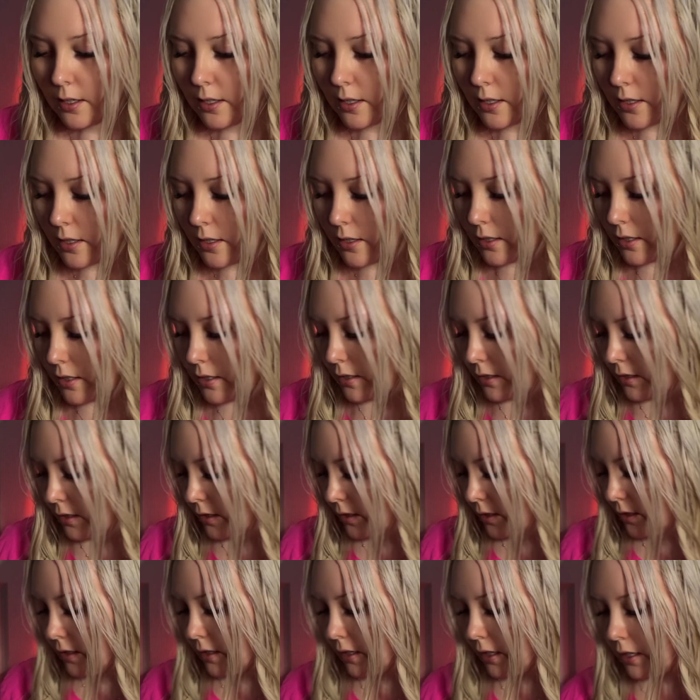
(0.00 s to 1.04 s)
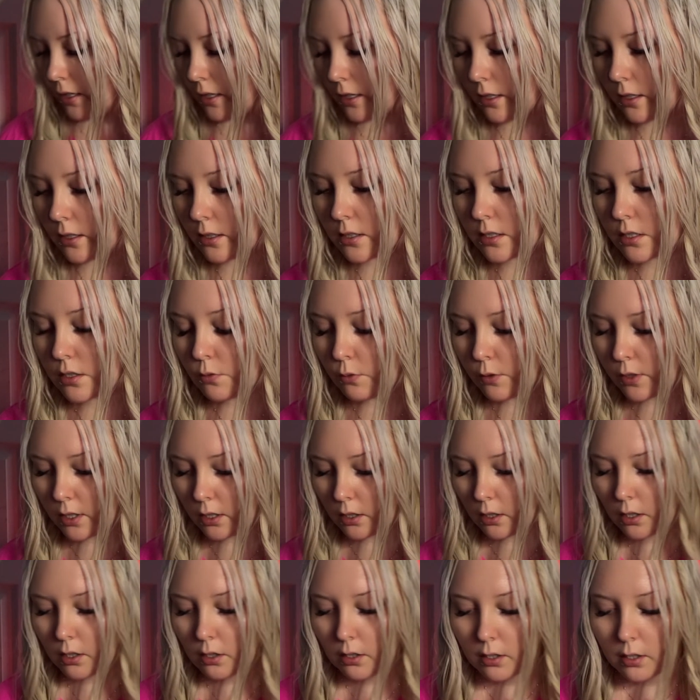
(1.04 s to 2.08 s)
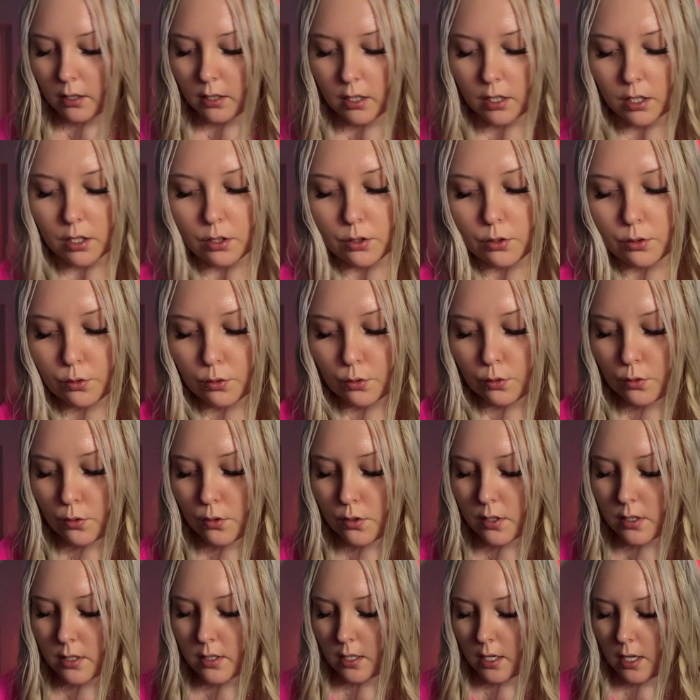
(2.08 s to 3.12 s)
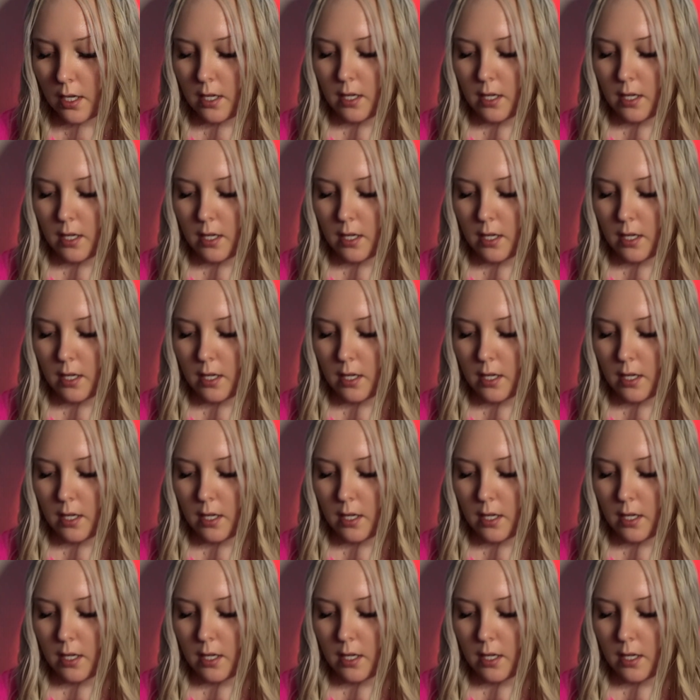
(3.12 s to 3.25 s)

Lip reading: And then next, we are gonna use